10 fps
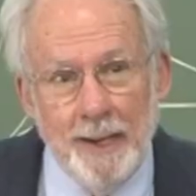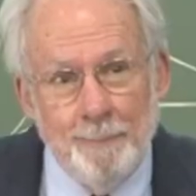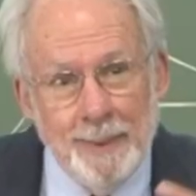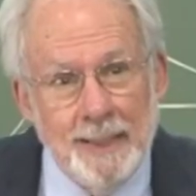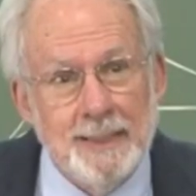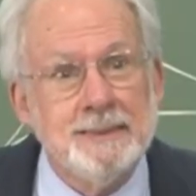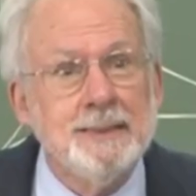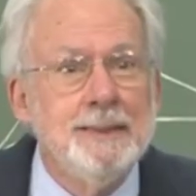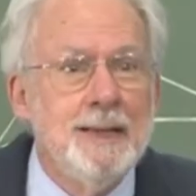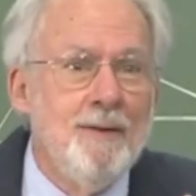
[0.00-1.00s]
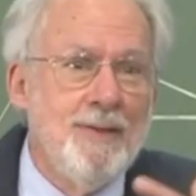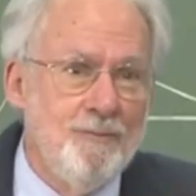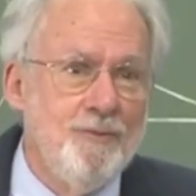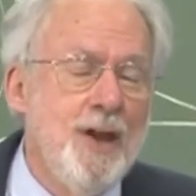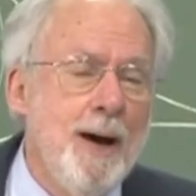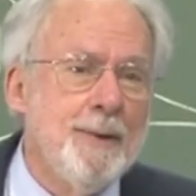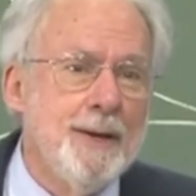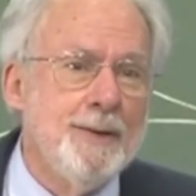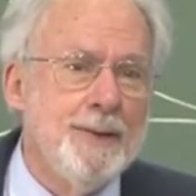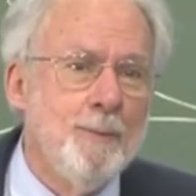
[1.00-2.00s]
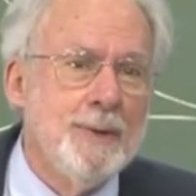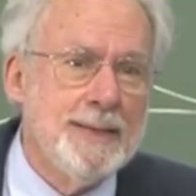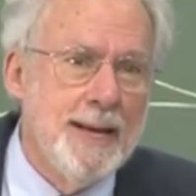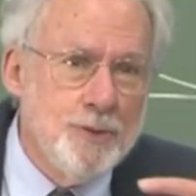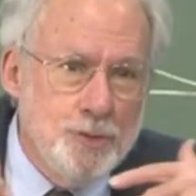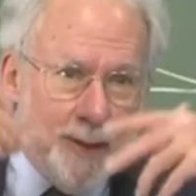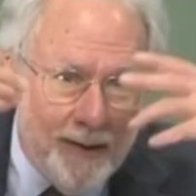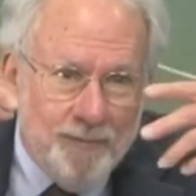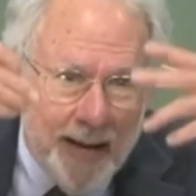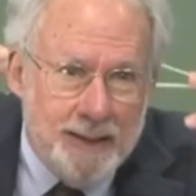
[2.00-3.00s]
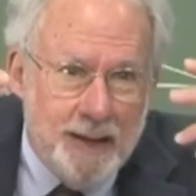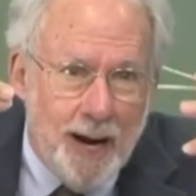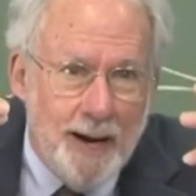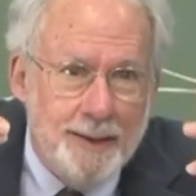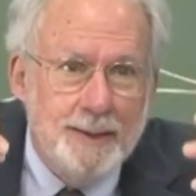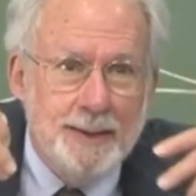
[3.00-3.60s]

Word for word: because of that phenomenon that we tend to invent God